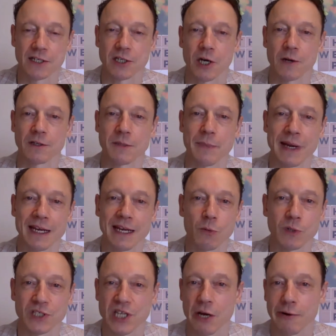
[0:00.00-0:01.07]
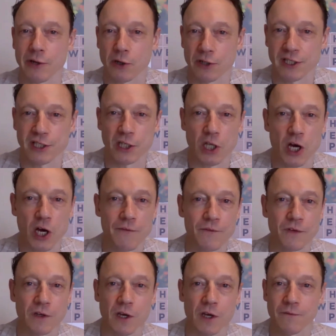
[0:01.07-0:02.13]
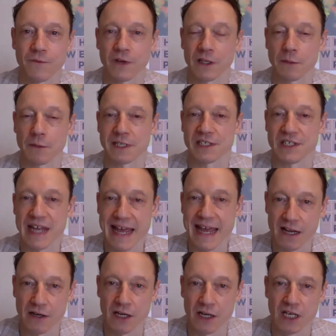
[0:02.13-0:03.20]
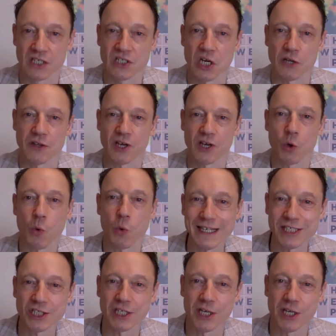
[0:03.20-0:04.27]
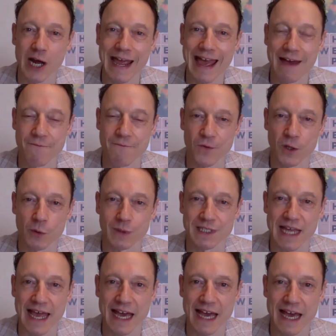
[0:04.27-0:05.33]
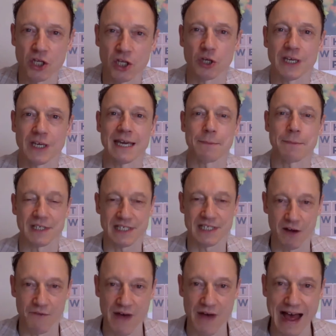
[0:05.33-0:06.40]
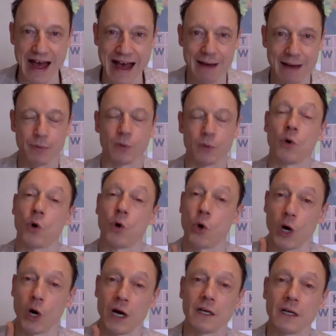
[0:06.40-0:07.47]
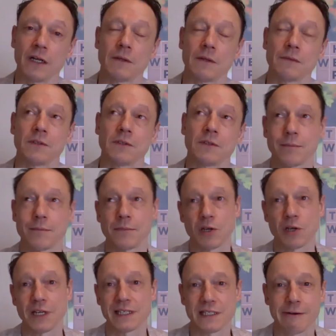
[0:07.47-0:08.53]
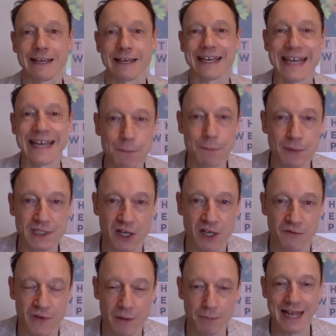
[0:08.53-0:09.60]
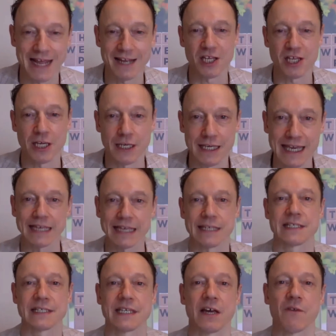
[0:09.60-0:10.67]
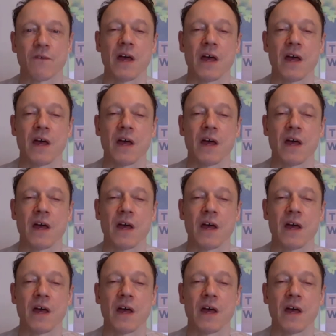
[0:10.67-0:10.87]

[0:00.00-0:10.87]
You know, depending on what's going on in your life, you're going to feel a bit down. So the question I have for you is, how do you keep yourself up? Or not necessarily keep yourself up, but how do you get yourself